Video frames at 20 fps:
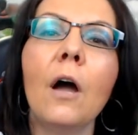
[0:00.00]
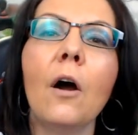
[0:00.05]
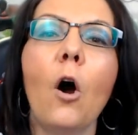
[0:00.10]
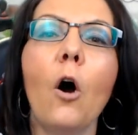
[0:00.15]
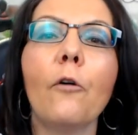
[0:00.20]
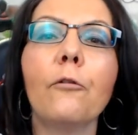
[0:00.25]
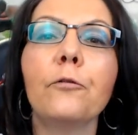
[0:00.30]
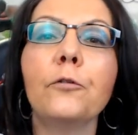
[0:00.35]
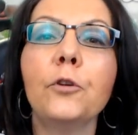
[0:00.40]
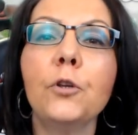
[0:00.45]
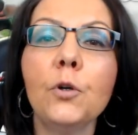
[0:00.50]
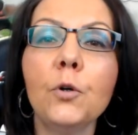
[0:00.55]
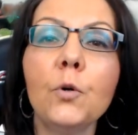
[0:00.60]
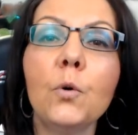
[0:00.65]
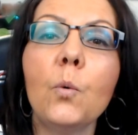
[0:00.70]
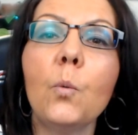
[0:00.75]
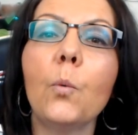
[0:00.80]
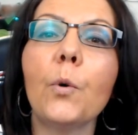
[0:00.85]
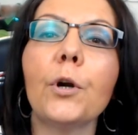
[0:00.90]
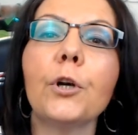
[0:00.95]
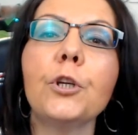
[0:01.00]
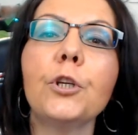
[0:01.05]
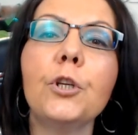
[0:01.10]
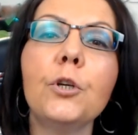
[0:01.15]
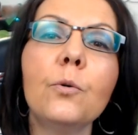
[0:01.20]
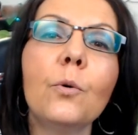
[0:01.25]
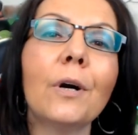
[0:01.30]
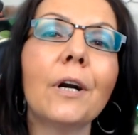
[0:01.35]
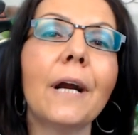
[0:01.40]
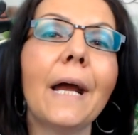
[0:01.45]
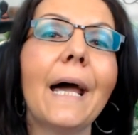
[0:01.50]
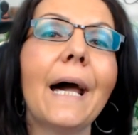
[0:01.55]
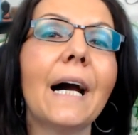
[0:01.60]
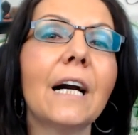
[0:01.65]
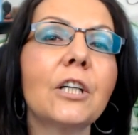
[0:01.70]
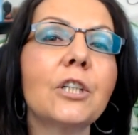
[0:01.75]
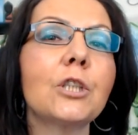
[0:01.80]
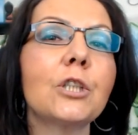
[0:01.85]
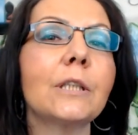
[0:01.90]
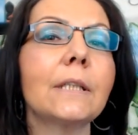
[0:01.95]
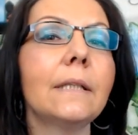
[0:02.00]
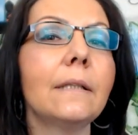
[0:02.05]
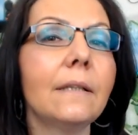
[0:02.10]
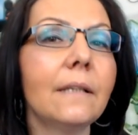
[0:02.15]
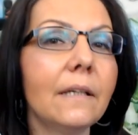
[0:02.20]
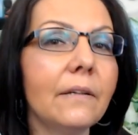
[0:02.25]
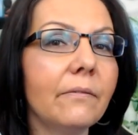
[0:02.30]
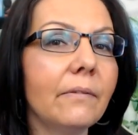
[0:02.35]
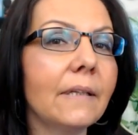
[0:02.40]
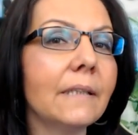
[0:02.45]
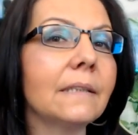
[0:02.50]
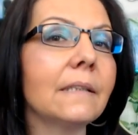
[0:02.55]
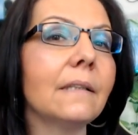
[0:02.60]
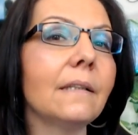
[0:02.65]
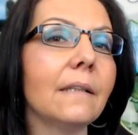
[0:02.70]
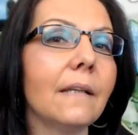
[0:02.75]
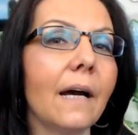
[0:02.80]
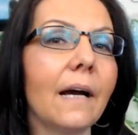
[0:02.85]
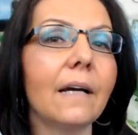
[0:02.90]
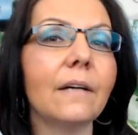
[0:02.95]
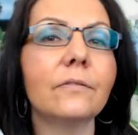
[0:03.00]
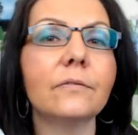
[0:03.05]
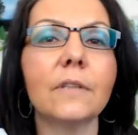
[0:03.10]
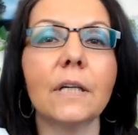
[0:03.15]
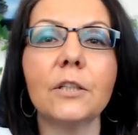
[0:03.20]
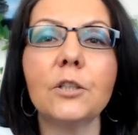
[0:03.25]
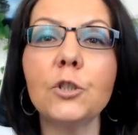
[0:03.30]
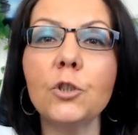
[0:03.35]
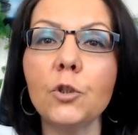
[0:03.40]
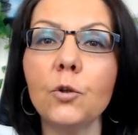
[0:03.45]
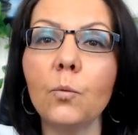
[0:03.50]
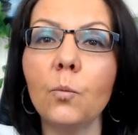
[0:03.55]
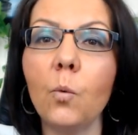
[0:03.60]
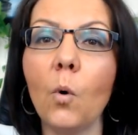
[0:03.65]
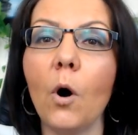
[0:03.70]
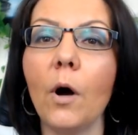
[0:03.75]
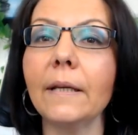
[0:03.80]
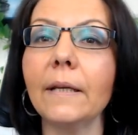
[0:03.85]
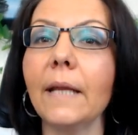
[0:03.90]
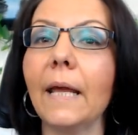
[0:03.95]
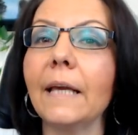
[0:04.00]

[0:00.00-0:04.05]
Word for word: of you where you are actually living the life that you want,